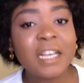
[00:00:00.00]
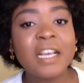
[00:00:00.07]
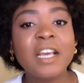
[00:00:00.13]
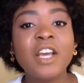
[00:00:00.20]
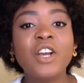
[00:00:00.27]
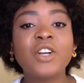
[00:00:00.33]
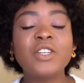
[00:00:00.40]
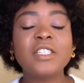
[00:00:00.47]

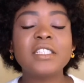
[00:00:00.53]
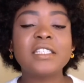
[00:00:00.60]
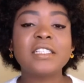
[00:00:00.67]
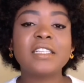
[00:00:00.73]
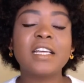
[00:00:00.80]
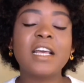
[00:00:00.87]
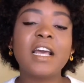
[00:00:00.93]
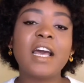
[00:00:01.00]
because
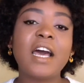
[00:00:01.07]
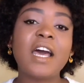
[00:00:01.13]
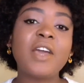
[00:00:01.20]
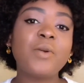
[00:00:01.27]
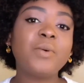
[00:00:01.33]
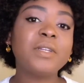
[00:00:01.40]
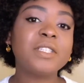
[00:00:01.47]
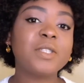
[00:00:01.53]
I
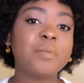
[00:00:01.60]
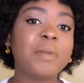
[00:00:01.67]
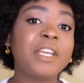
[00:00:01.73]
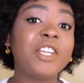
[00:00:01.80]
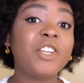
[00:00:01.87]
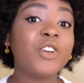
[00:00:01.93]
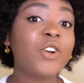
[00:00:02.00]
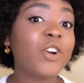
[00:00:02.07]
want my
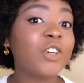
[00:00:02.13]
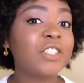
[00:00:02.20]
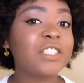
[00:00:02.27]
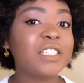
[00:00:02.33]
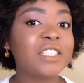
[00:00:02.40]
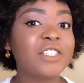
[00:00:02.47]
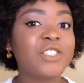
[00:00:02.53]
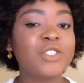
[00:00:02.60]
new
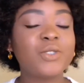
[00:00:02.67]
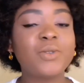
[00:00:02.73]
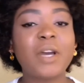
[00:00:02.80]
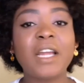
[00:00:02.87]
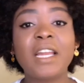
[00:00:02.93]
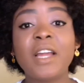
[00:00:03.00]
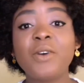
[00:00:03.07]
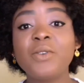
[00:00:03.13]
content to
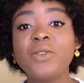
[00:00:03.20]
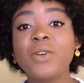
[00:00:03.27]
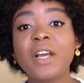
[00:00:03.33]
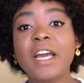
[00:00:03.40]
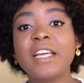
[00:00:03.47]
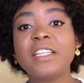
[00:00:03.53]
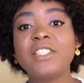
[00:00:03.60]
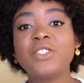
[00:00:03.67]
allow you
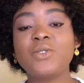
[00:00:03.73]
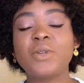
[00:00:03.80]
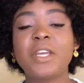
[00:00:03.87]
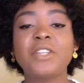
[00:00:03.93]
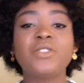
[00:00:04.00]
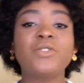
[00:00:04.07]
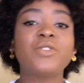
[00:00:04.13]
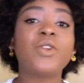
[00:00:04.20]
guys to
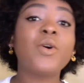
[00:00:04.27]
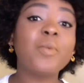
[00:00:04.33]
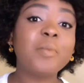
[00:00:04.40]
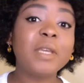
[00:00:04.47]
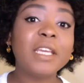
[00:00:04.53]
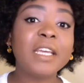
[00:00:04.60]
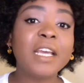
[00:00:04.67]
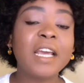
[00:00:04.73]
get to know
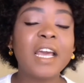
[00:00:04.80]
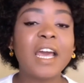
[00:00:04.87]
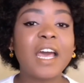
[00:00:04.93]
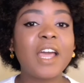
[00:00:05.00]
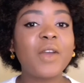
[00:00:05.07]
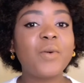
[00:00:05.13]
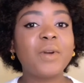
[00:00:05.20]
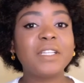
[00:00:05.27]
me.
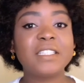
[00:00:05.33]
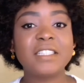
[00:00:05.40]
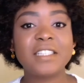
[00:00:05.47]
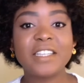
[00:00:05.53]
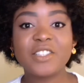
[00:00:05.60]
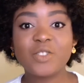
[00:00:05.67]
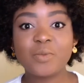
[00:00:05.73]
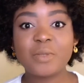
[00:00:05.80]
I want
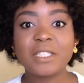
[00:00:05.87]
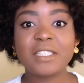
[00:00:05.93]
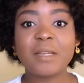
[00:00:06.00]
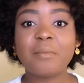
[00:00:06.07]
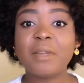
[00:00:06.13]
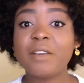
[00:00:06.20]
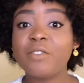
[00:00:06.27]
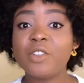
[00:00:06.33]
there to be some
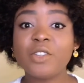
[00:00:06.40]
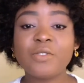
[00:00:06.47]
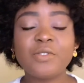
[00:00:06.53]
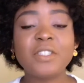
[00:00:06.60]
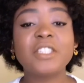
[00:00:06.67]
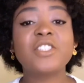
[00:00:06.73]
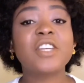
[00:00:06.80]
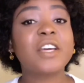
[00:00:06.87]
level of
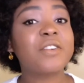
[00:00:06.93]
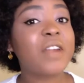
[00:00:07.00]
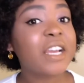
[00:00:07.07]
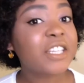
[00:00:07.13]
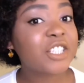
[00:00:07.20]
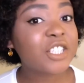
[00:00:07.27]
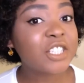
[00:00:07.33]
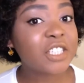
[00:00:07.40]

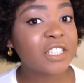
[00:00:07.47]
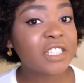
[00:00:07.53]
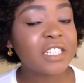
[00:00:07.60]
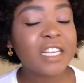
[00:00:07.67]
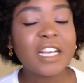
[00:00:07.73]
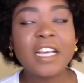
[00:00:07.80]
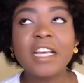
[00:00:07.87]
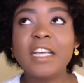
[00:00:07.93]
interaction
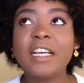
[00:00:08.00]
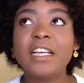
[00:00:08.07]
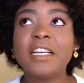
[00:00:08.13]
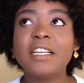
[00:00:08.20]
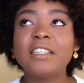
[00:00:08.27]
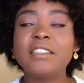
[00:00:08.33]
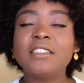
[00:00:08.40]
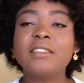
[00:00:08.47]

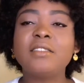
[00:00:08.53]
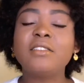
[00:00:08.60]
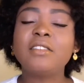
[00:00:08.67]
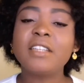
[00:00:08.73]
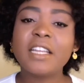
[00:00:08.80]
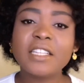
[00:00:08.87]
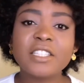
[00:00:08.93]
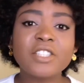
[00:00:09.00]

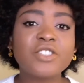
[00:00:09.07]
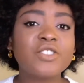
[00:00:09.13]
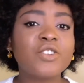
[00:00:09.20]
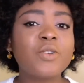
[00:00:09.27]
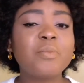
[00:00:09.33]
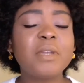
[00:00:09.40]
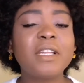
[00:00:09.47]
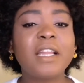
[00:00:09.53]
getting to know
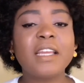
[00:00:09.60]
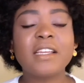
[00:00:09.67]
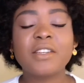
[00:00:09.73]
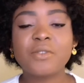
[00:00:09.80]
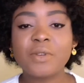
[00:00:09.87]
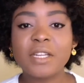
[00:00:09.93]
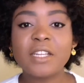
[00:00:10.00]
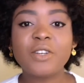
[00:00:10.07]
me like
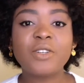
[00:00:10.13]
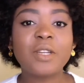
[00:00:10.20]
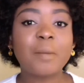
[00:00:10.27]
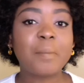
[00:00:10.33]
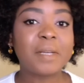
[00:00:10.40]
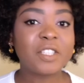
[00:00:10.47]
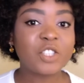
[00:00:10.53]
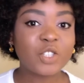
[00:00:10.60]
really on a
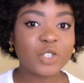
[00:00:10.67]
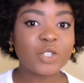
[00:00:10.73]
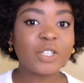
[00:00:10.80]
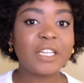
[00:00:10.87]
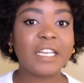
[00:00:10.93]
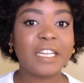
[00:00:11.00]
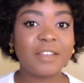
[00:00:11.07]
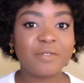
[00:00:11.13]
personal
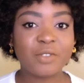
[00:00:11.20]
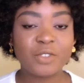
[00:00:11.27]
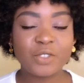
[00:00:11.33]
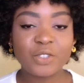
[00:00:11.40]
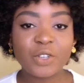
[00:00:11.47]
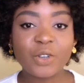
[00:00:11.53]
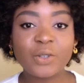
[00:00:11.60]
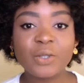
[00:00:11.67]
level you
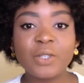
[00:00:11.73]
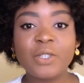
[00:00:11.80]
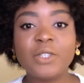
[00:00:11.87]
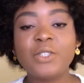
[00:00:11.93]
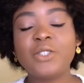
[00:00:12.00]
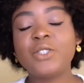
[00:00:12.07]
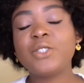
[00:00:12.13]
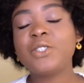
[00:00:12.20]
know
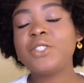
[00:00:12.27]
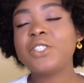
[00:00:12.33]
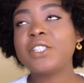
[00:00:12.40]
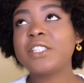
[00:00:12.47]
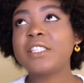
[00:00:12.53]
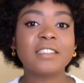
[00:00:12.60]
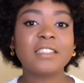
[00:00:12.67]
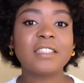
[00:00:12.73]
not
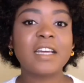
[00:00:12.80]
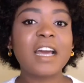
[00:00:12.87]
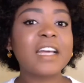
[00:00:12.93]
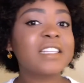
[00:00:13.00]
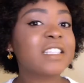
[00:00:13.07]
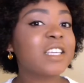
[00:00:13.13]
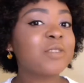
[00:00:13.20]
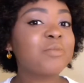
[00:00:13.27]
just
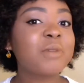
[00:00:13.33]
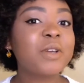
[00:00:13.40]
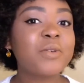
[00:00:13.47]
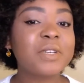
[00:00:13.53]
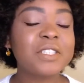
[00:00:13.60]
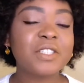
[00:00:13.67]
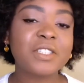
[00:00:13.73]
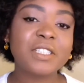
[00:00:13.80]
asking me
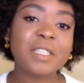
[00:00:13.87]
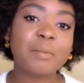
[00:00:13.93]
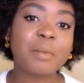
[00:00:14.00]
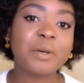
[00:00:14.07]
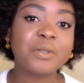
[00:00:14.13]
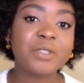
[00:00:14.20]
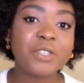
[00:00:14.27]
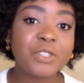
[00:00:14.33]
questions
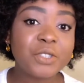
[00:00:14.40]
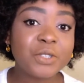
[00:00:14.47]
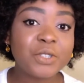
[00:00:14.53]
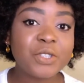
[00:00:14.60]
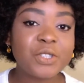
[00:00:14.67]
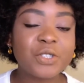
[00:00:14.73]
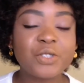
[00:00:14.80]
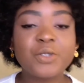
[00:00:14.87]
about
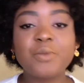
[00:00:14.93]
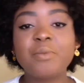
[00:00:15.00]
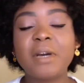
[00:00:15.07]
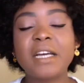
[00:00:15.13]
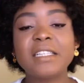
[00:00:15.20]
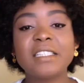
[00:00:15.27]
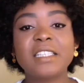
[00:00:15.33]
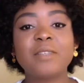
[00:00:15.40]
youtube
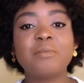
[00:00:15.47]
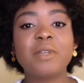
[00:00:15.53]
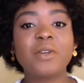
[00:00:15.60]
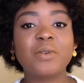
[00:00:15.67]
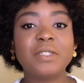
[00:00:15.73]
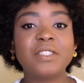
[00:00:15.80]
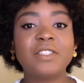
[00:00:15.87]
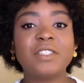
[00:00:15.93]
asking me
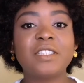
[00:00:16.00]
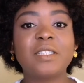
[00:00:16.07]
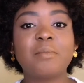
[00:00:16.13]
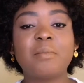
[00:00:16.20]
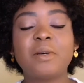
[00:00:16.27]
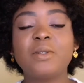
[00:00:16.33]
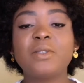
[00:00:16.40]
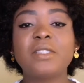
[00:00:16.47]
questions
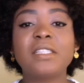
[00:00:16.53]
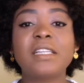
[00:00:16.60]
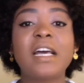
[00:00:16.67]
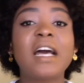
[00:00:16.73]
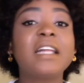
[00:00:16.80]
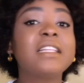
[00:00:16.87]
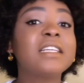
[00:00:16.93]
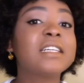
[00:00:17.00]
about
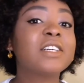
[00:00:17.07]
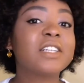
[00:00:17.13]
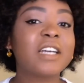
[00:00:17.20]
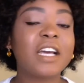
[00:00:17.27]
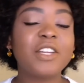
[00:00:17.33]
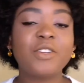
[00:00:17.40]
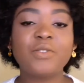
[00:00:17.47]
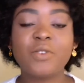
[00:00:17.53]
other
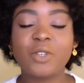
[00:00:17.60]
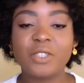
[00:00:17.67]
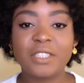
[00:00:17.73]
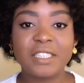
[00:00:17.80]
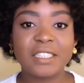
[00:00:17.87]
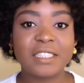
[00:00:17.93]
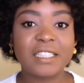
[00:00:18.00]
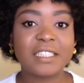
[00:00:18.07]
kind of
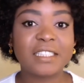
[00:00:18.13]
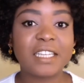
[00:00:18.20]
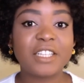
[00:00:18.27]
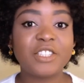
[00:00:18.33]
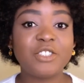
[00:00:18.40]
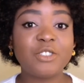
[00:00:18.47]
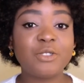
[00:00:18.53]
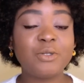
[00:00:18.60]
contents that i
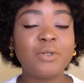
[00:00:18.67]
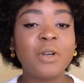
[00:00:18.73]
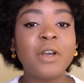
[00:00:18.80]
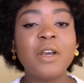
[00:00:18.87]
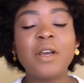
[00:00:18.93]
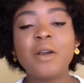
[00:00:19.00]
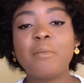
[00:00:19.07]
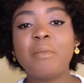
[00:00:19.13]
do
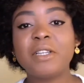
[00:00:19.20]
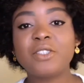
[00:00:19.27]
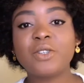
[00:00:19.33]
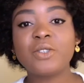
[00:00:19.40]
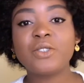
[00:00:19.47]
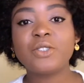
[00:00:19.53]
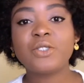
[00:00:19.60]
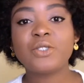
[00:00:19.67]
but
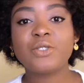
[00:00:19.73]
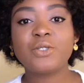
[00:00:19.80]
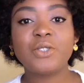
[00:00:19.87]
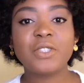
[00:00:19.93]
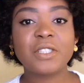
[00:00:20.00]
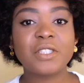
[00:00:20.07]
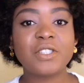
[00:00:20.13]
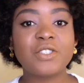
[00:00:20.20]
also to
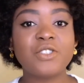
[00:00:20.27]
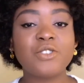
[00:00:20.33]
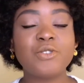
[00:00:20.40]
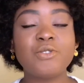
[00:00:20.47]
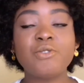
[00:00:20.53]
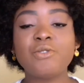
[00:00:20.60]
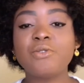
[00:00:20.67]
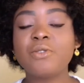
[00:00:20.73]
just
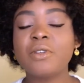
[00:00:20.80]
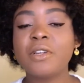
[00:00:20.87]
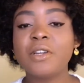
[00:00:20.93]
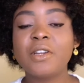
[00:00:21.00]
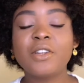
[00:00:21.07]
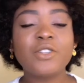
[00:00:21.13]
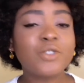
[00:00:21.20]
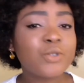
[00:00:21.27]
do
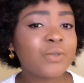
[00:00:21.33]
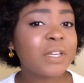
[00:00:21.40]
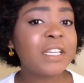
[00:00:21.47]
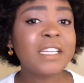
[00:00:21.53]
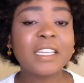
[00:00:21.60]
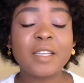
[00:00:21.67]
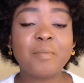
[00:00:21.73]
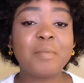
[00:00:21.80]
to really
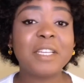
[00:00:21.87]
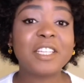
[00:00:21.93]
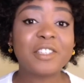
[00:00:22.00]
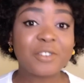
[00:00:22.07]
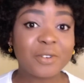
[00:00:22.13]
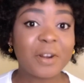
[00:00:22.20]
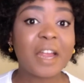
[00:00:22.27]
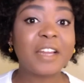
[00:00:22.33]
keep it
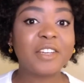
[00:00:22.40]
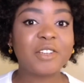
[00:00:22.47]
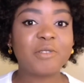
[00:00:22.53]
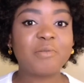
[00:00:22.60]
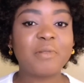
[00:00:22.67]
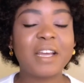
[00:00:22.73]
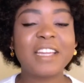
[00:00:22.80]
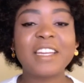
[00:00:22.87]

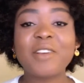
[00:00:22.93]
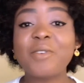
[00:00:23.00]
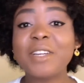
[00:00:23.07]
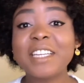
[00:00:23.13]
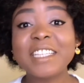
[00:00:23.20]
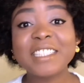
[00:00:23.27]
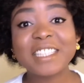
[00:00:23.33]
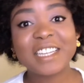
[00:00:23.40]
random and i want
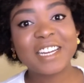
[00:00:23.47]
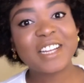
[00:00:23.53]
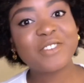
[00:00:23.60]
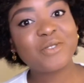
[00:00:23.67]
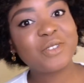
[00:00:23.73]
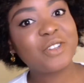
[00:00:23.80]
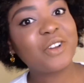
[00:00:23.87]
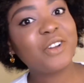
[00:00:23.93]
to interact
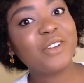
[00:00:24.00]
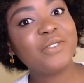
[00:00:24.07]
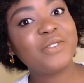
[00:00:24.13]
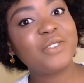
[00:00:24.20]
with all of you